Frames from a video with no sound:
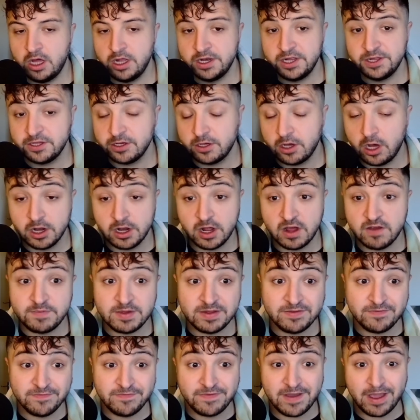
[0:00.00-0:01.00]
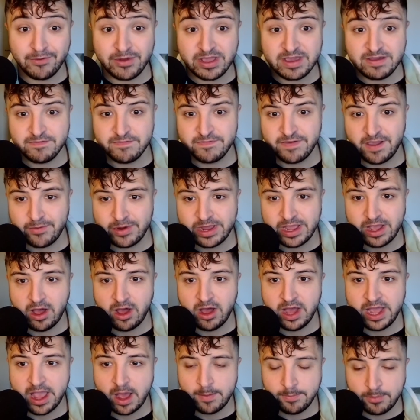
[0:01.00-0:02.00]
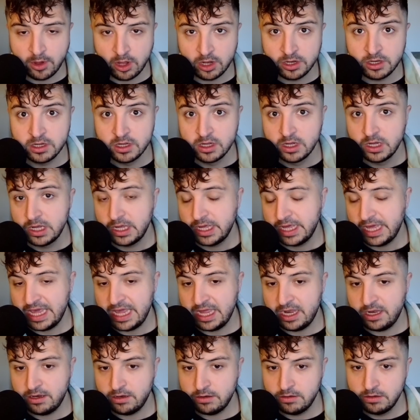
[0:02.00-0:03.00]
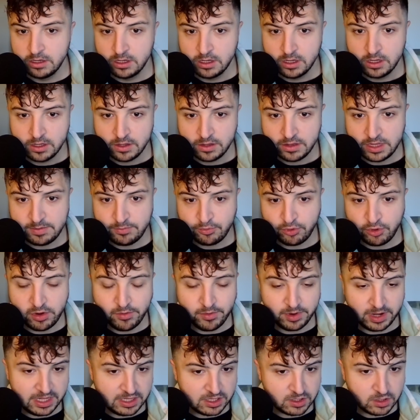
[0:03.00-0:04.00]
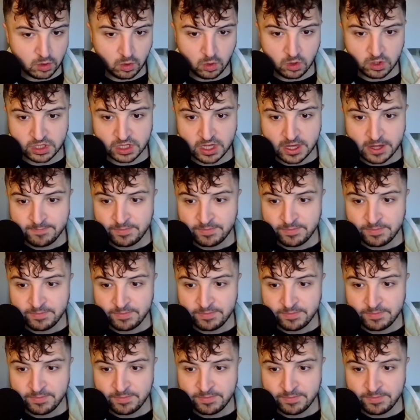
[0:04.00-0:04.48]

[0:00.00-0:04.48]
It's a card I've been very, very high up on in the pre-release talks.